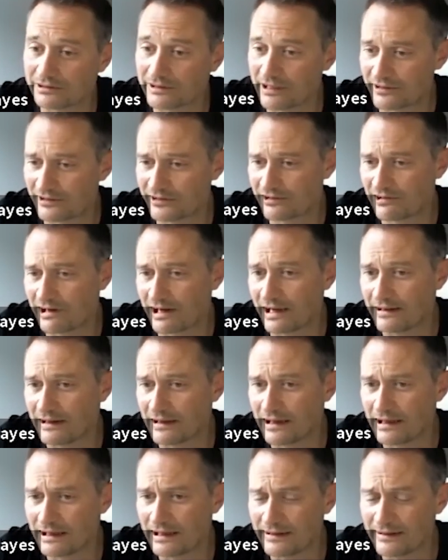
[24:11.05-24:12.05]
necessary
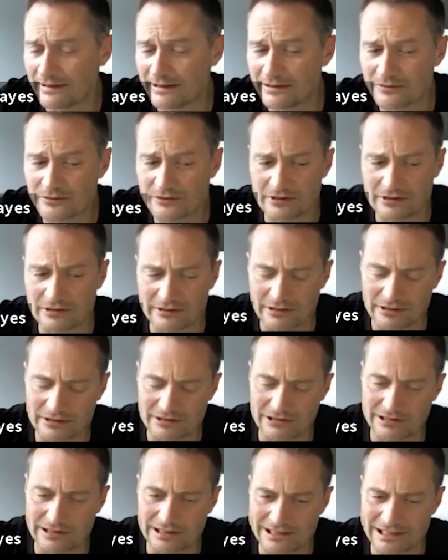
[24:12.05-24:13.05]
and there's a
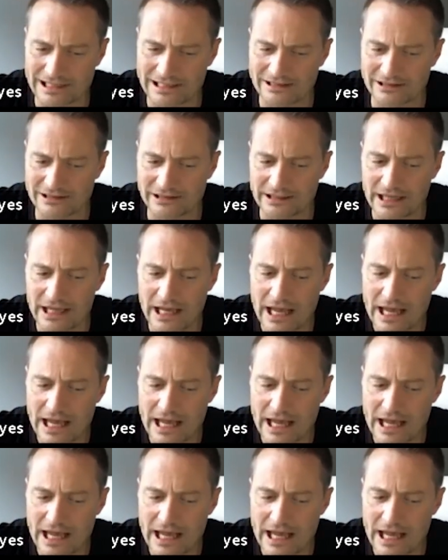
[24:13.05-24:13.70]
certain necessity.